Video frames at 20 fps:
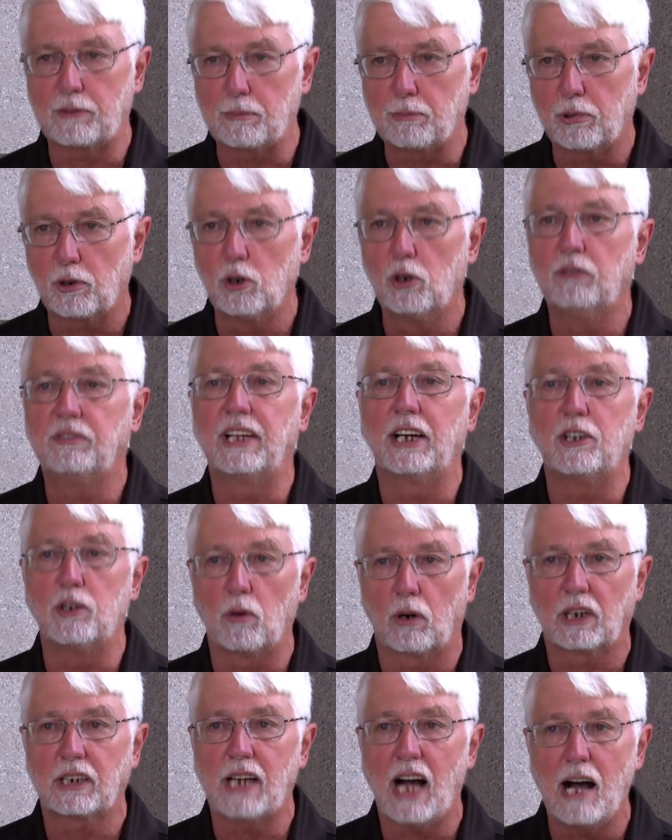prove that you
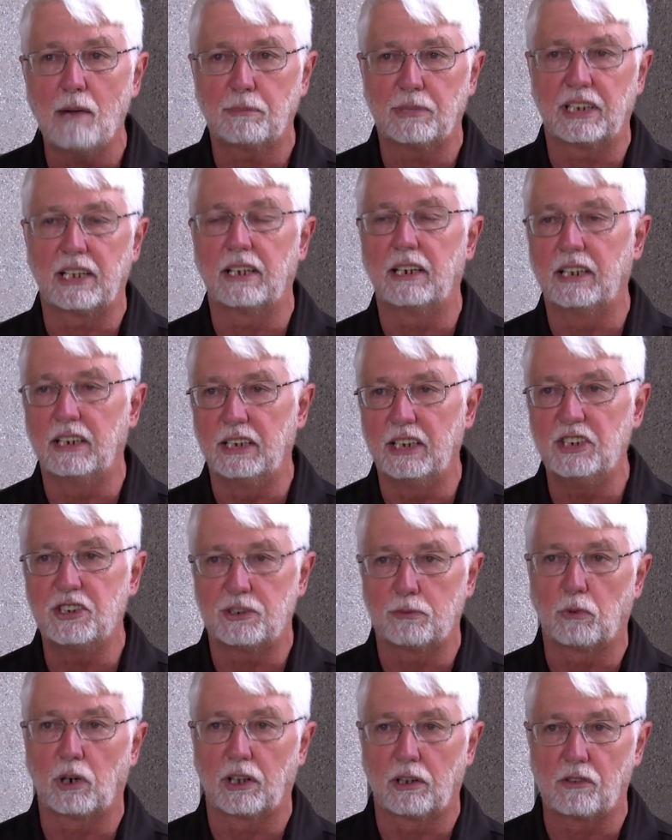are competent in each
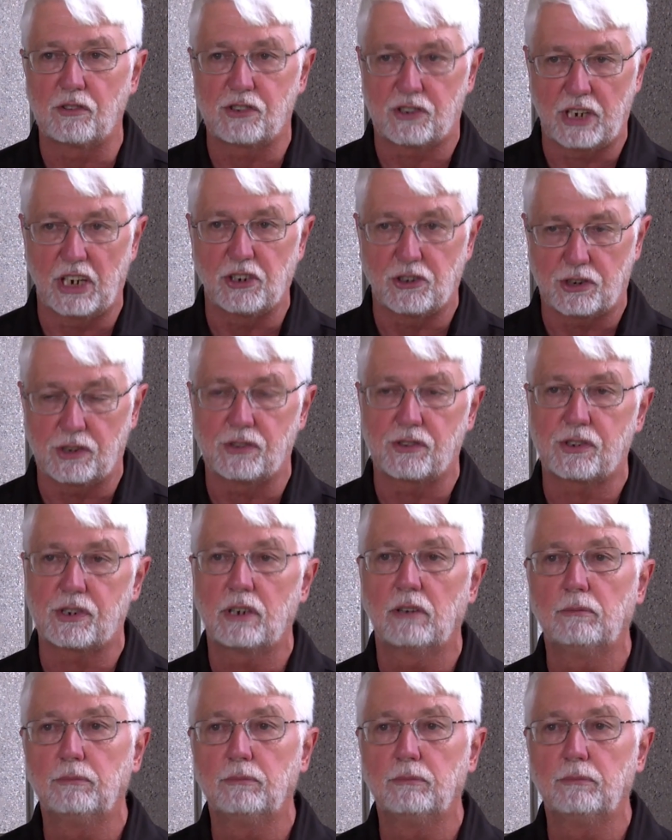one of those stations.